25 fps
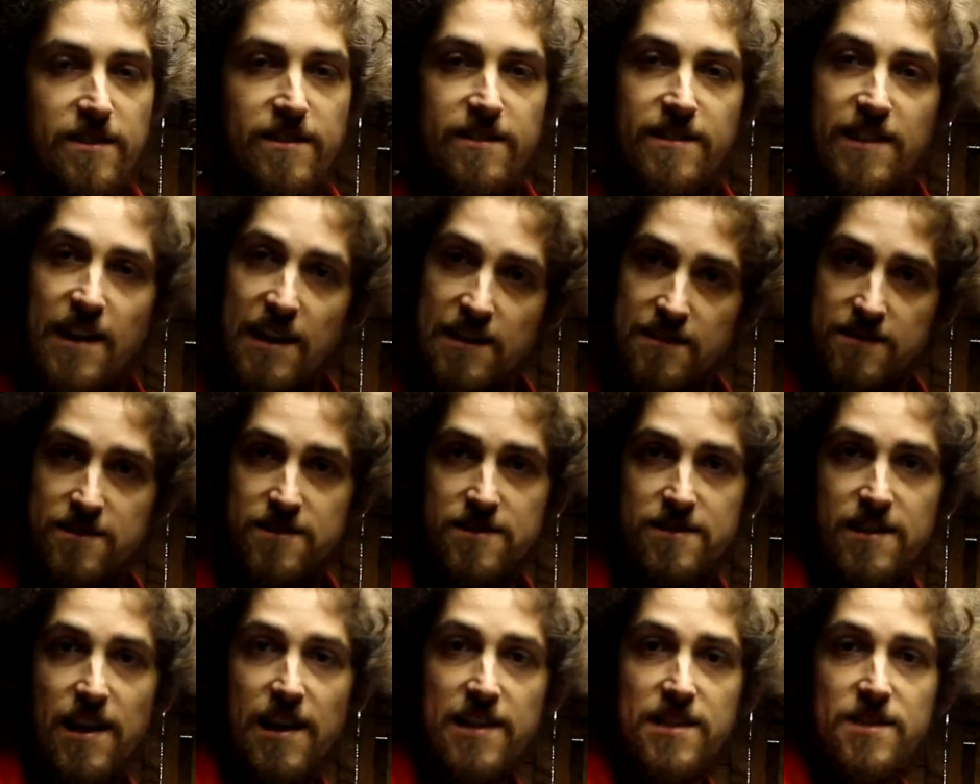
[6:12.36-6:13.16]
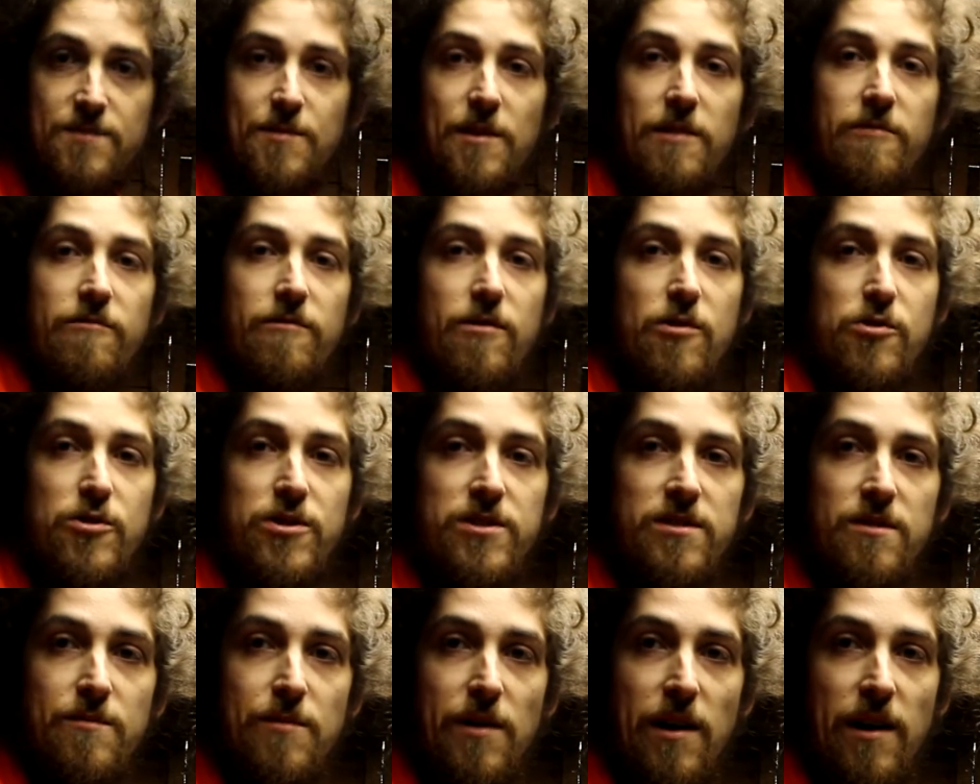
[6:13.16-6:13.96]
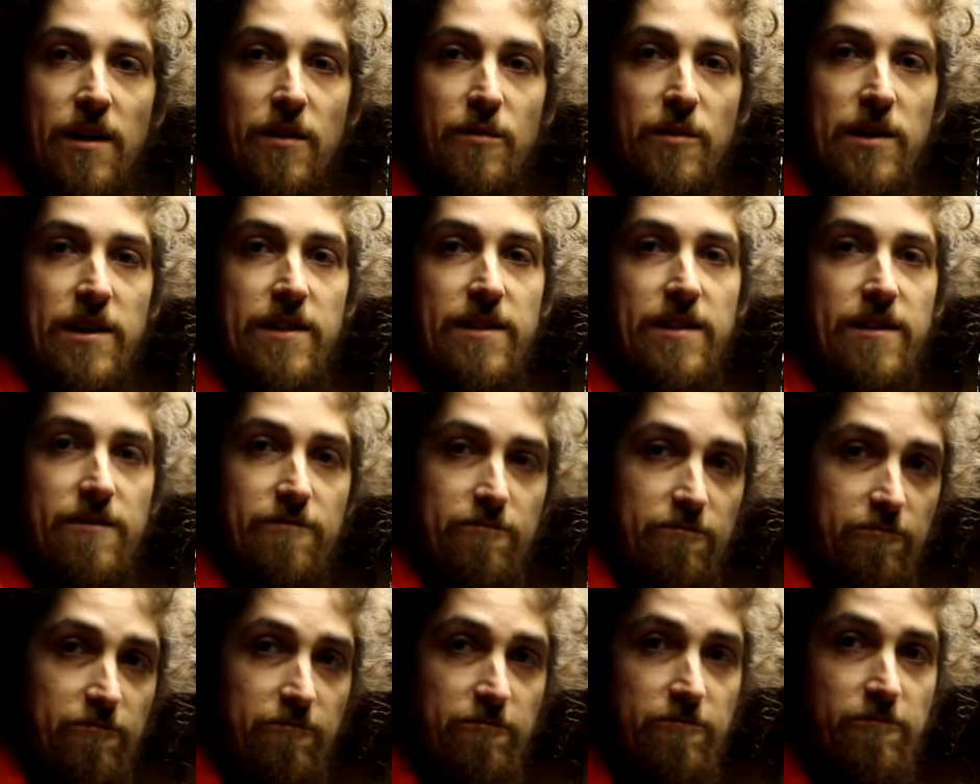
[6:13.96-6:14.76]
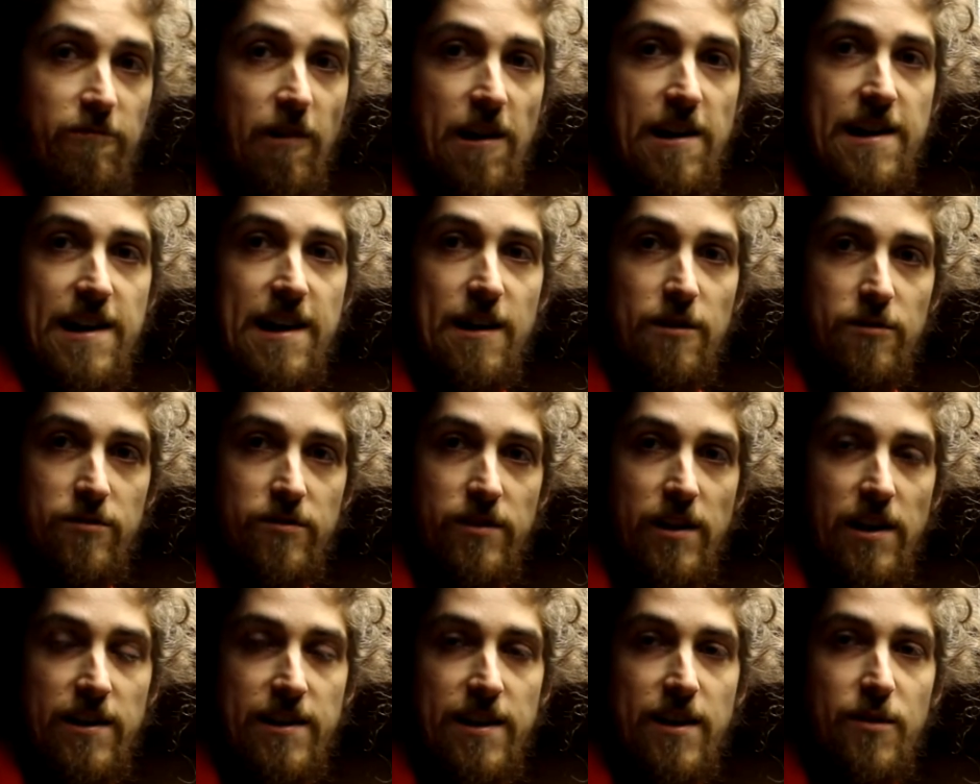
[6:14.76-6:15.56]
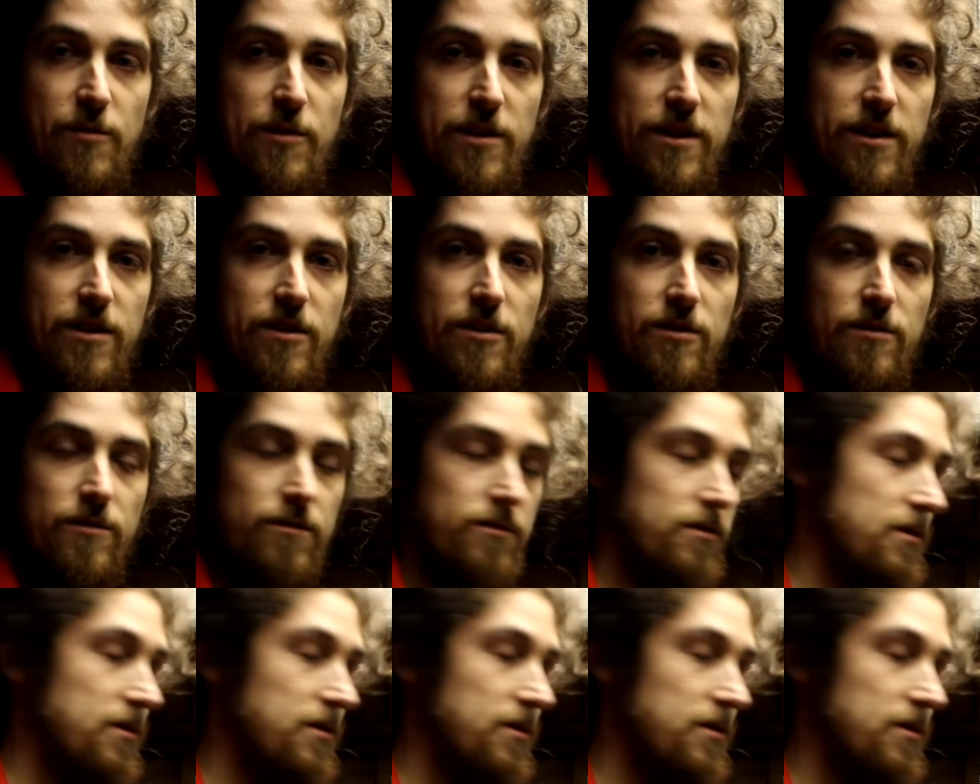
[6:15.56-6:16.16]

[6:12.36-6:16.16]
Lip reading: That's my rooster, by the way. They're right outside that window.